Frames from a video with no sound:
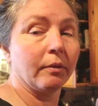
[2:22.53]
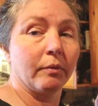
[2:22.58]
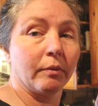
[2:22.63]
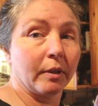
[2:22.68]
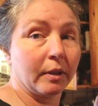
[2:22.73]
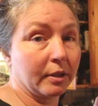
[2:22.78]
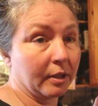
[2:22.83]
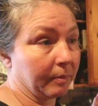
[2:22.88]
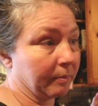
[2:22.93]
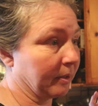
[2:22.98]
Well,
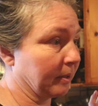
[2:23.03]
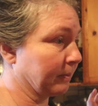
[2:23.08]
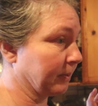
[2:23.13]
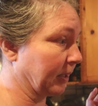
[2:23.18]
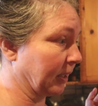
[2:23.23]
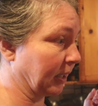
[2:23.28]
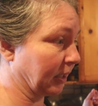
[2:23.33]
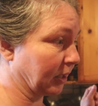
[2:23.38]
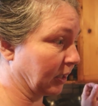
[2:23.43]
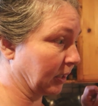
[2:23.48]
sometimes I
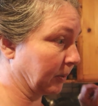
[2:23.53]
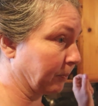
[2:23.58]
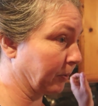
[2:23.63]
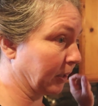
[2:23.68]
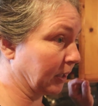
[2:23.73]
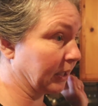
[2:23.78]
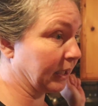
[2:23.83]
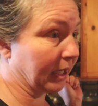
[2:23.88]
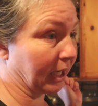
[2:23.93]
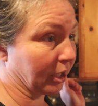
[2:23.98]
like to put
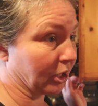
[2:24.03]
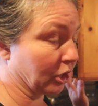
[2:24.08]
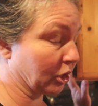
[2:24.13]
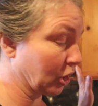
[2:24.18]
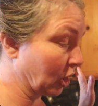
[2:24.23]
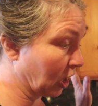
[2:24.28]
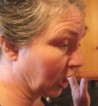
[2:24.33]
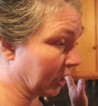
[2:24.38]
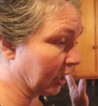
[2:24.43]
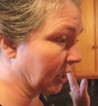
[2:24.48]
a dash of
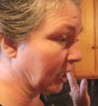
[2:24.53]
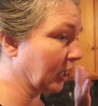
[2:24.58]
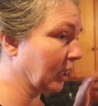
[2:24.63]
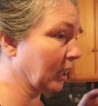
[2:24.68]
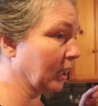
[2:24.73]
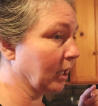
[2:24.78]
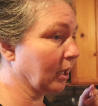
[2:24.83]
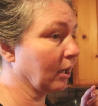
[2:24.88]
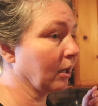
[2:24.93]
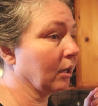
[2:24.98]
tonic in
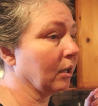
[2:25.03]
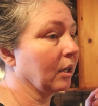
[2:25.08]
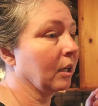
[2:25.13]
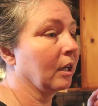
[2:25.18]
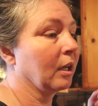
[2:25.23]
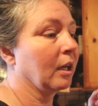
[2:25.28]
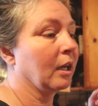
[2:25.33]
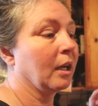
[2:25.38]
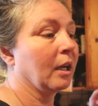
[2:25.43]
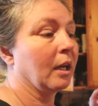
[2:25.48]
there.
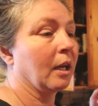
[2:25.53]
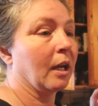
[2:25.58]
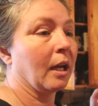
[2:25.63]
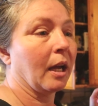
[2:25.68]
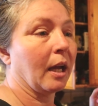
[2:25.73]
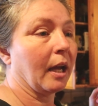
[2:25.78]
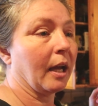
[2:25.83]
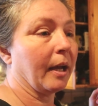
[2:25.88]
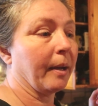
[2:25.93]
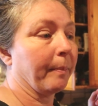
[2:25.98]

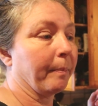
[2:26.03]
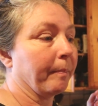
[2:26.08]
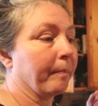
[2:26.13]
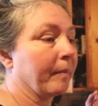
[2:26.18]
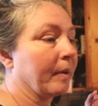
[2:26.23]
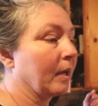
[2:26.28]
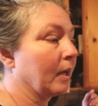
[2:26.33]
And